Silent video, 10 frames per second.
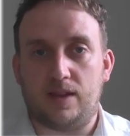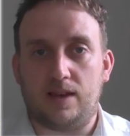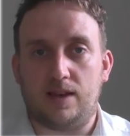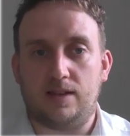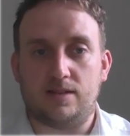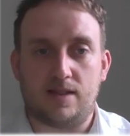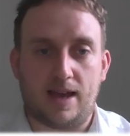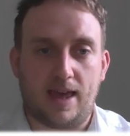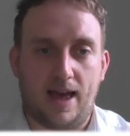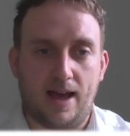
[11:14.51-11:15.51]
their
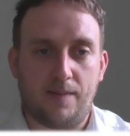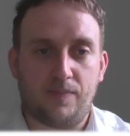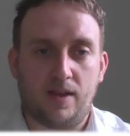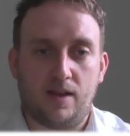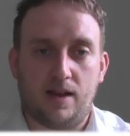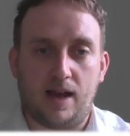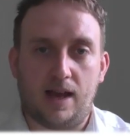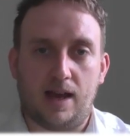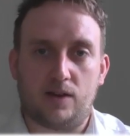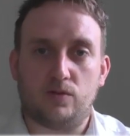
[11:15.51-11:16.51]
care,
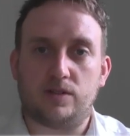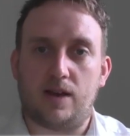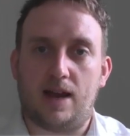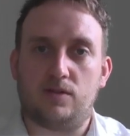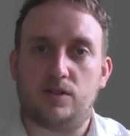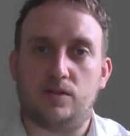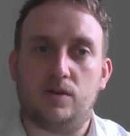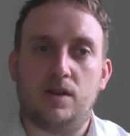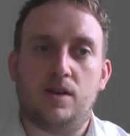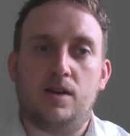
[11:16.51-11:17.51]
and also how to
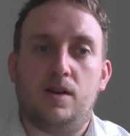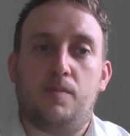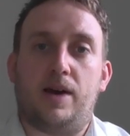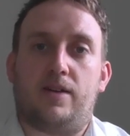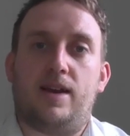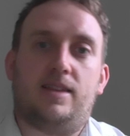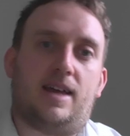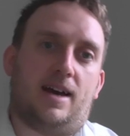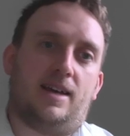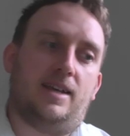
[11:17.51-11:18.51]
better aid
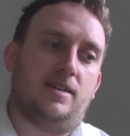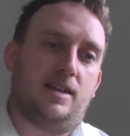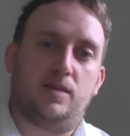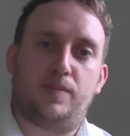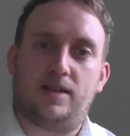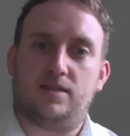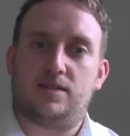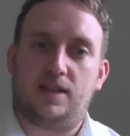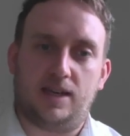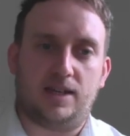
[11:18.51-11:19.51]
that in independence
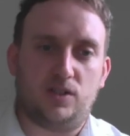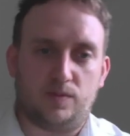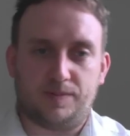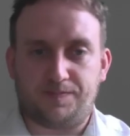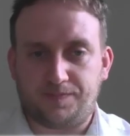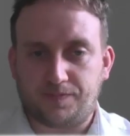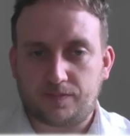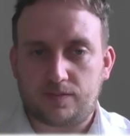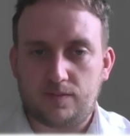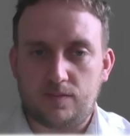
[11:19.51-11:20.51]
and engagement.
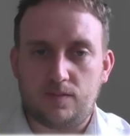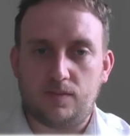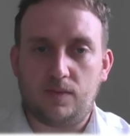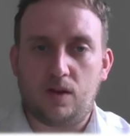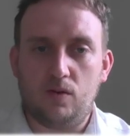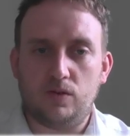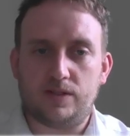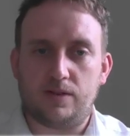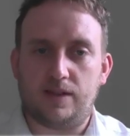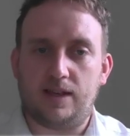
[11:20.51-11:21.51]

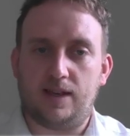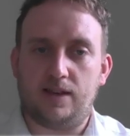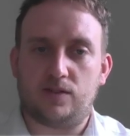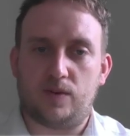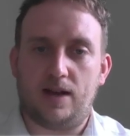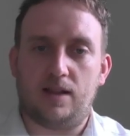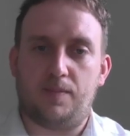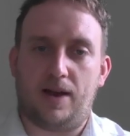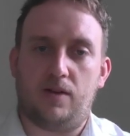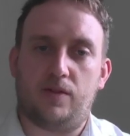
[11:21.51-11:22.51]
Also thinking as well
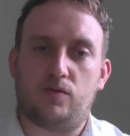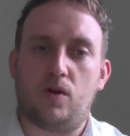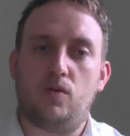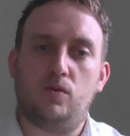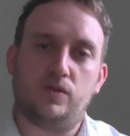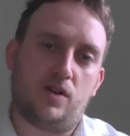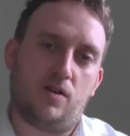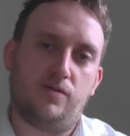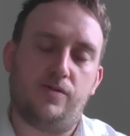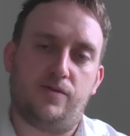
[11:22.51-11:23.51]
about the roles
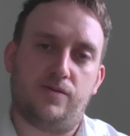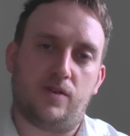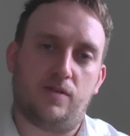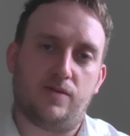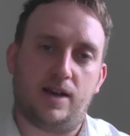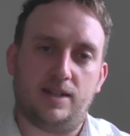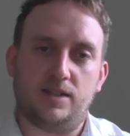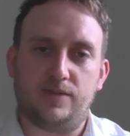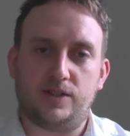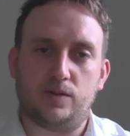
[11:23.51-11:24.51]
of that
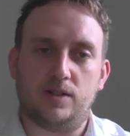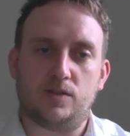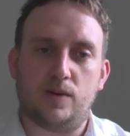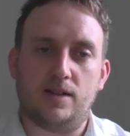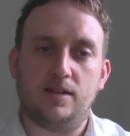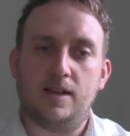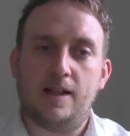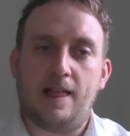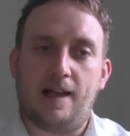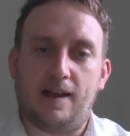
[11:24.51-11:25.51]
individual as well.
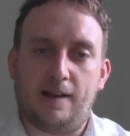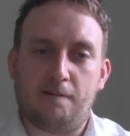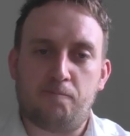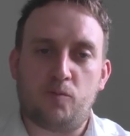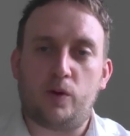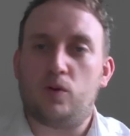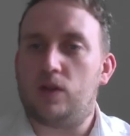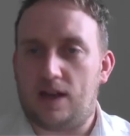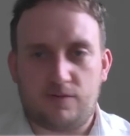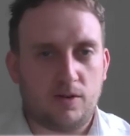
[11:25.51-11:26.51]
We all
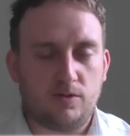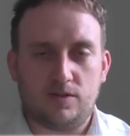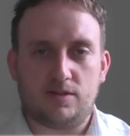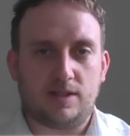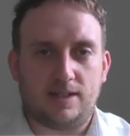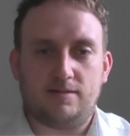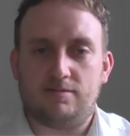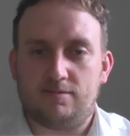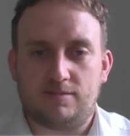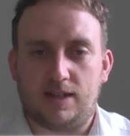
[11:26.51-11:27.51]
have roles
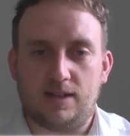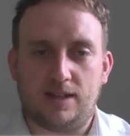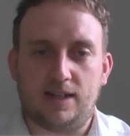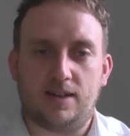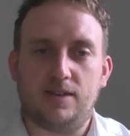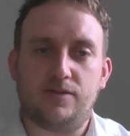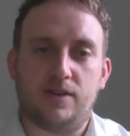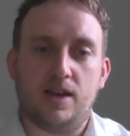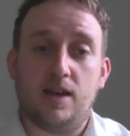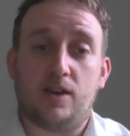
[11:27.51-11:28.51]
in life.
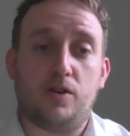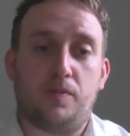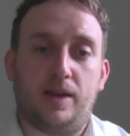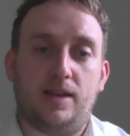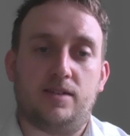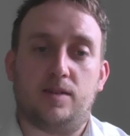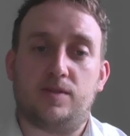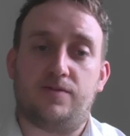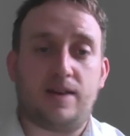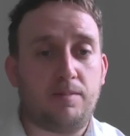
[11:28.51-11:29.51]
Could be in terms
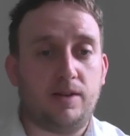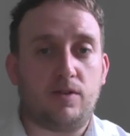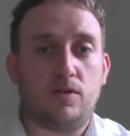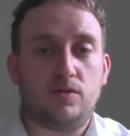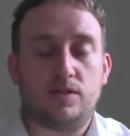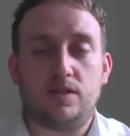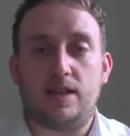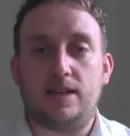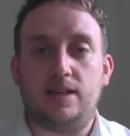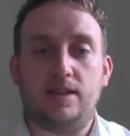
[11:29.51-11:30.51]
of family roles.
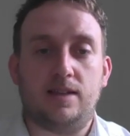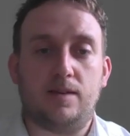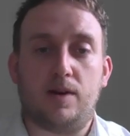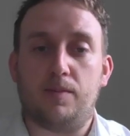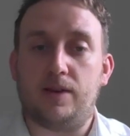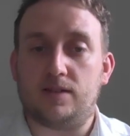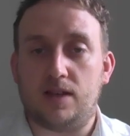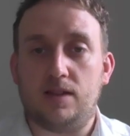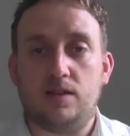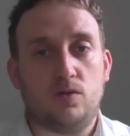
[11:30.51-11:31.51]
They might be a
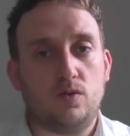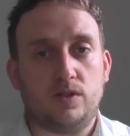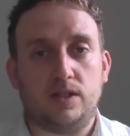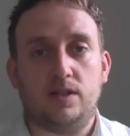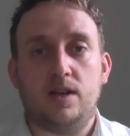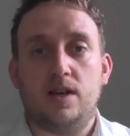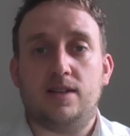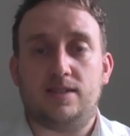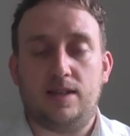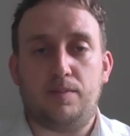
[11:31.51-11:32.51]
son, daughter,
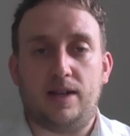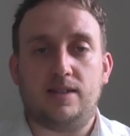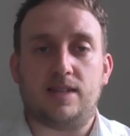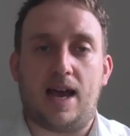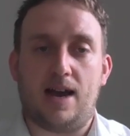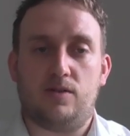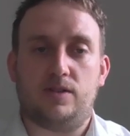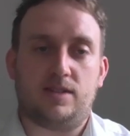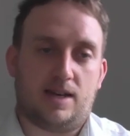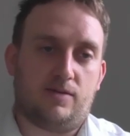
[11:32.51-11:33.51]
siblings. How
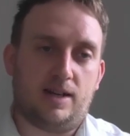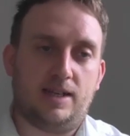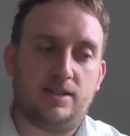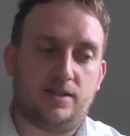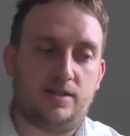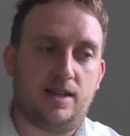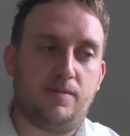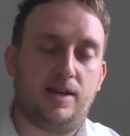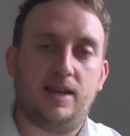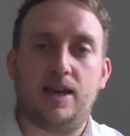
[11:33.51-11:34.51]
does that relate to them
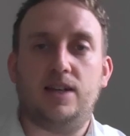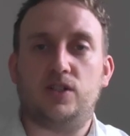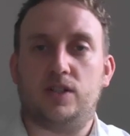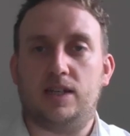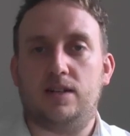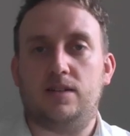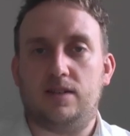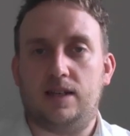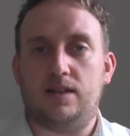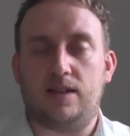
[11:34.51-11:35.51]
engaging
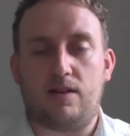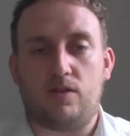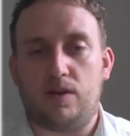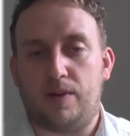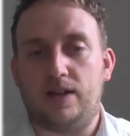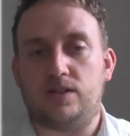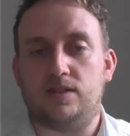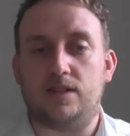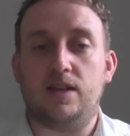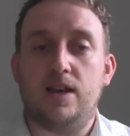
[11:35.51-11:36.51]
in their
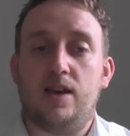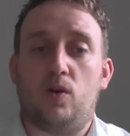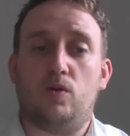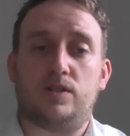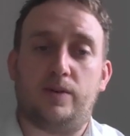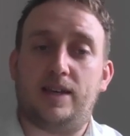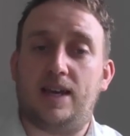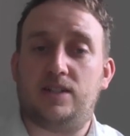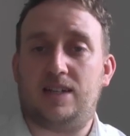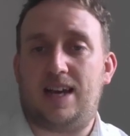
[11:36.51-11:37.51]
occupations, and also
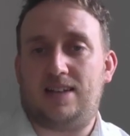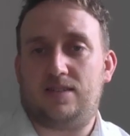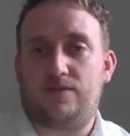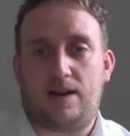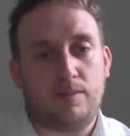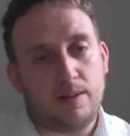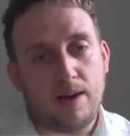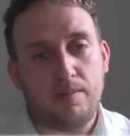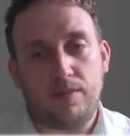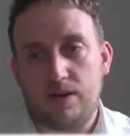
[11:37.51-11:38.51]
engaging as a family
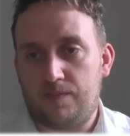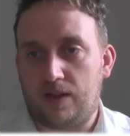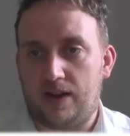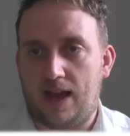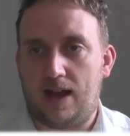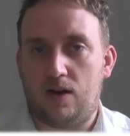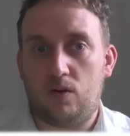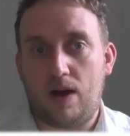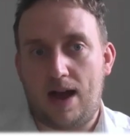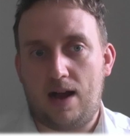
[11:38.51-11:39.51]
member, and how